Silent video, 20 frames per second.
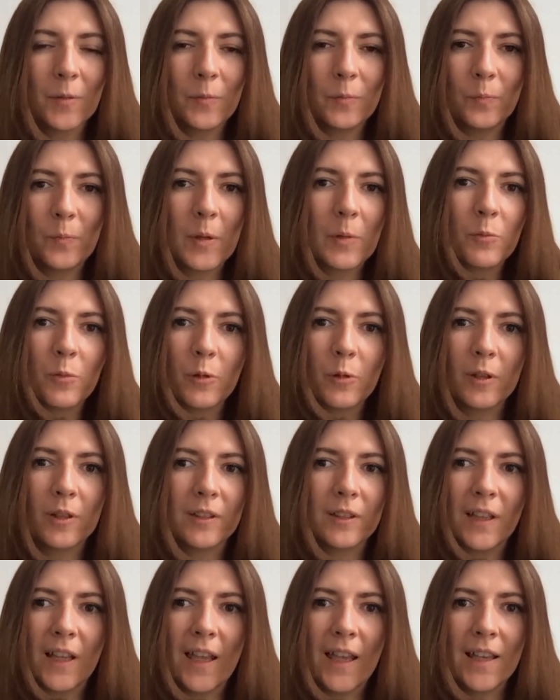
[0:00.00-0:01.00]

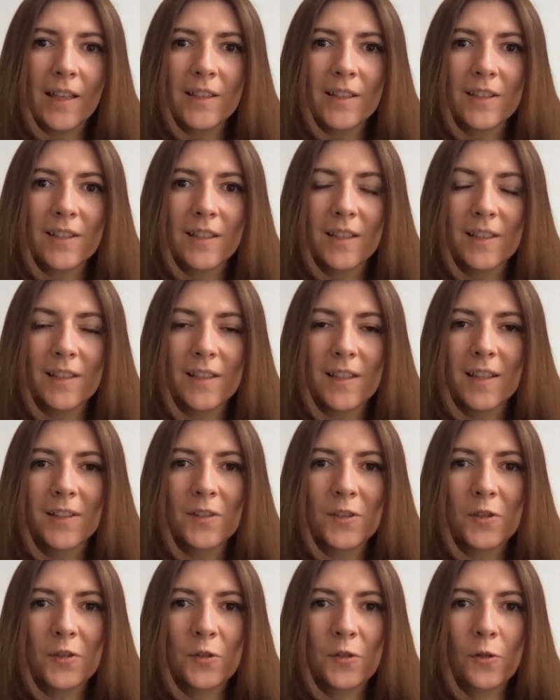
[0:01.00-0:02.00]
people, and
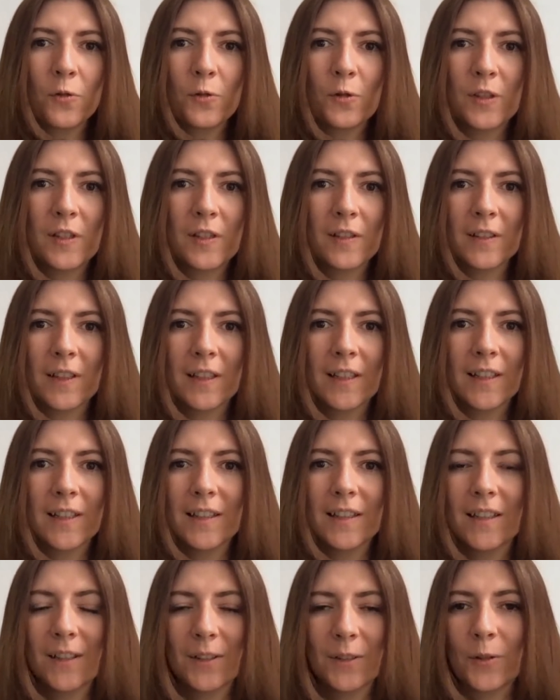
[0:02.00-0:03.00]
it's totally,
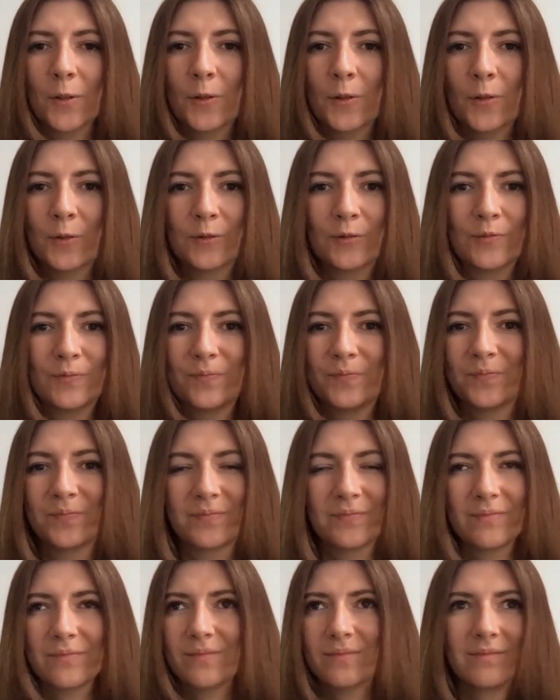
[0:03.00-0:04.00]
you know,
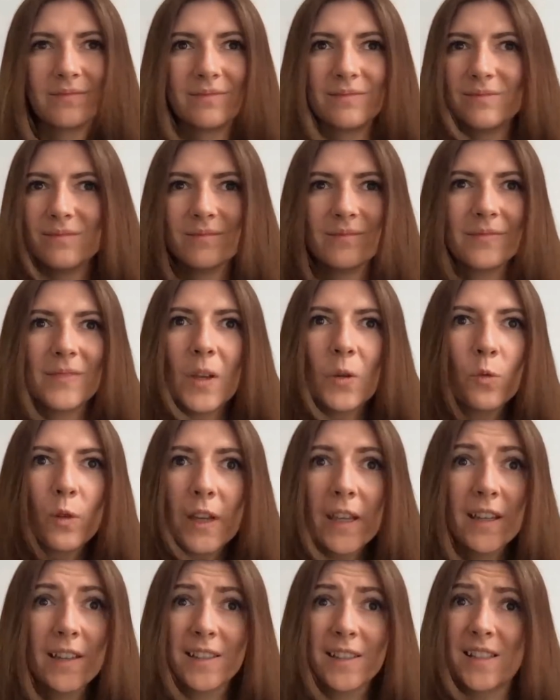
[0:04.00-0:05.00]

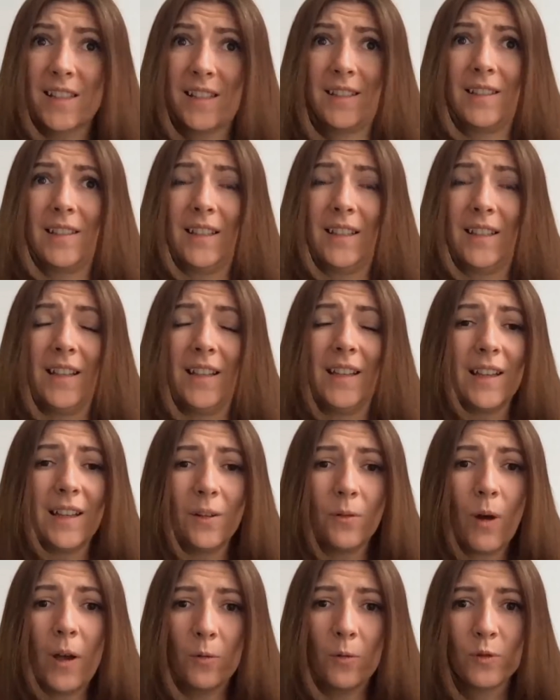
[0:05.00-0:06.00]
weird.
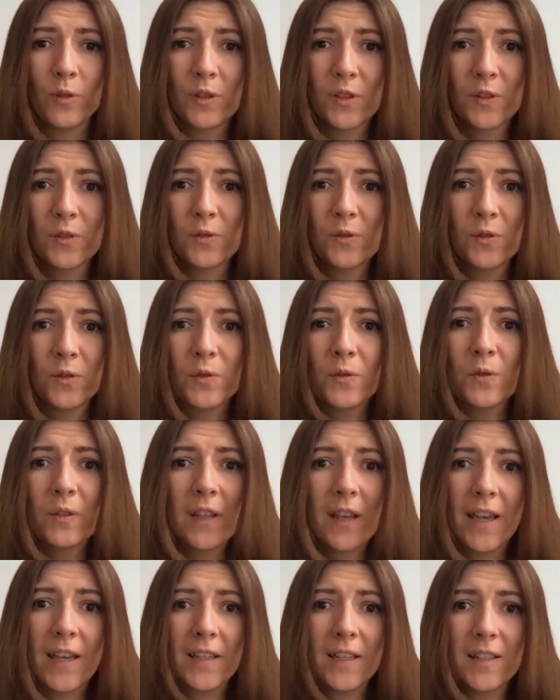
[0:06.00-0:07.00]
Why would you do
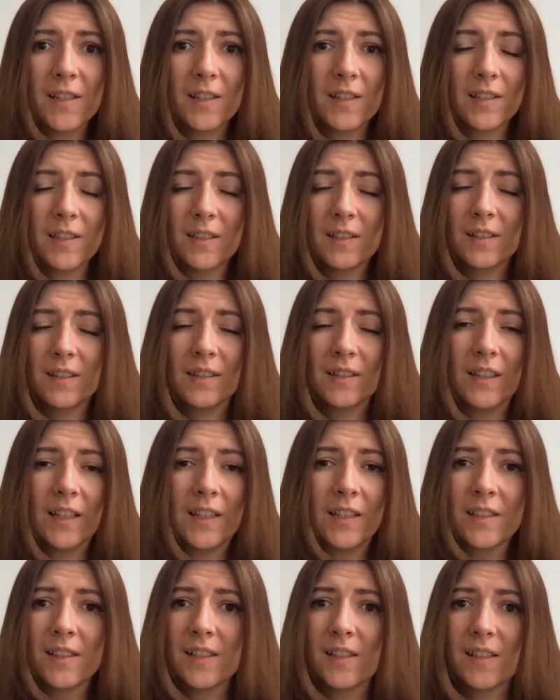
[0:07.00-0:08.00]
that?
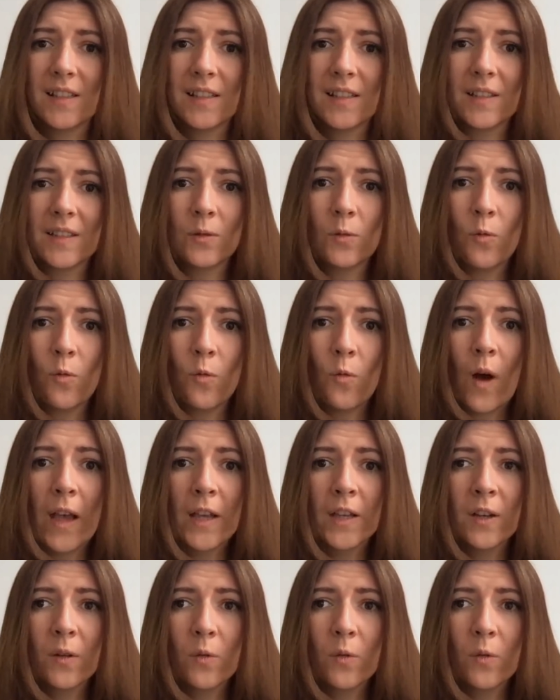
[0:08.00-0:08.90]
And why